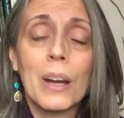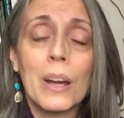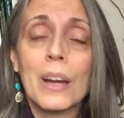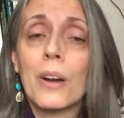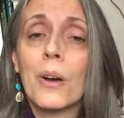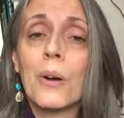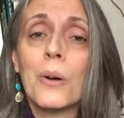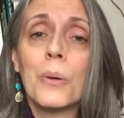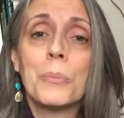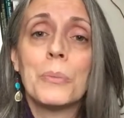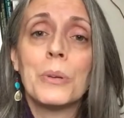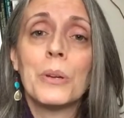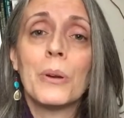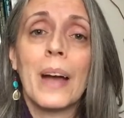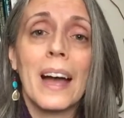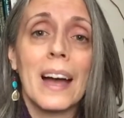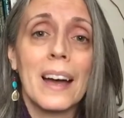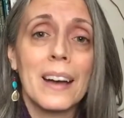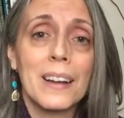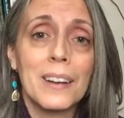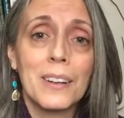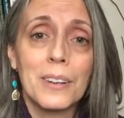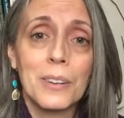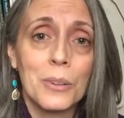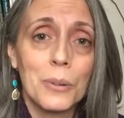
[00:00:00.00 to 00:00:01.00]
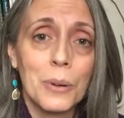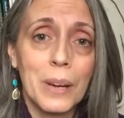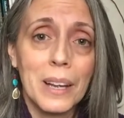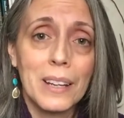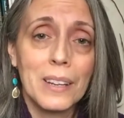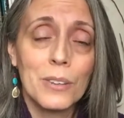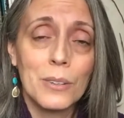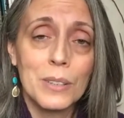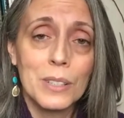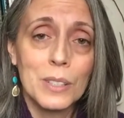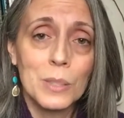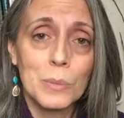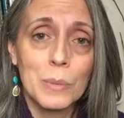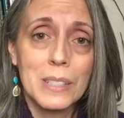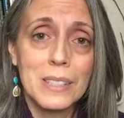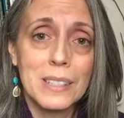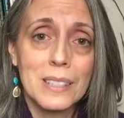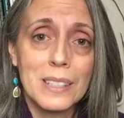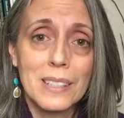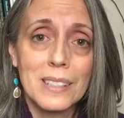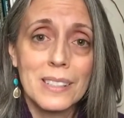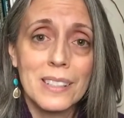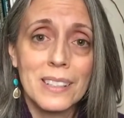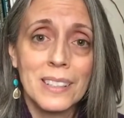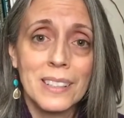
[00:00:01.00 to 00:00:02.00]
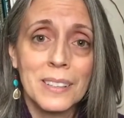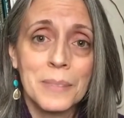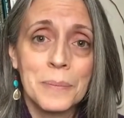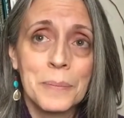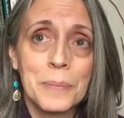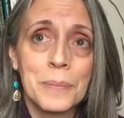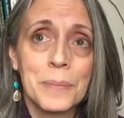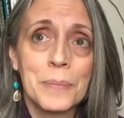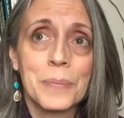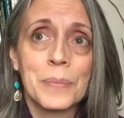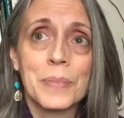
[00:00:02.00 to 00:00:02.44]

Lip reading: I hope you had a great Christmas season.